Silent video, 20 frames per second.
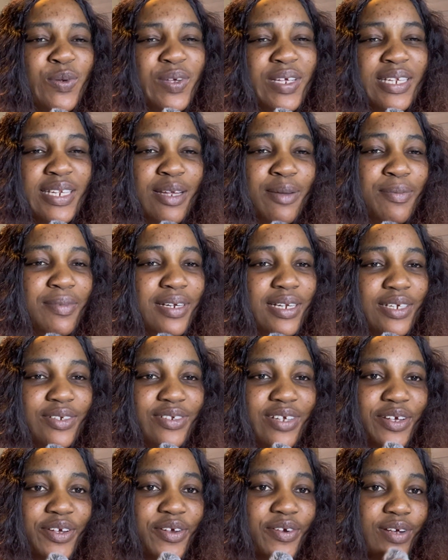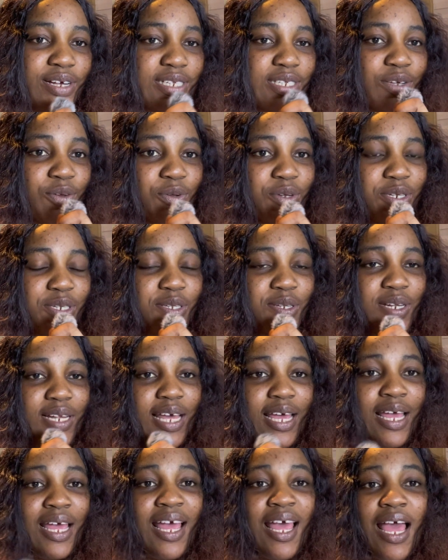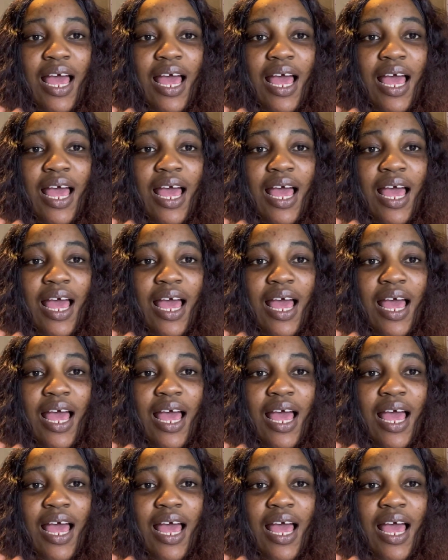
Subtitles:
Oyindamola Shakira Teriktola.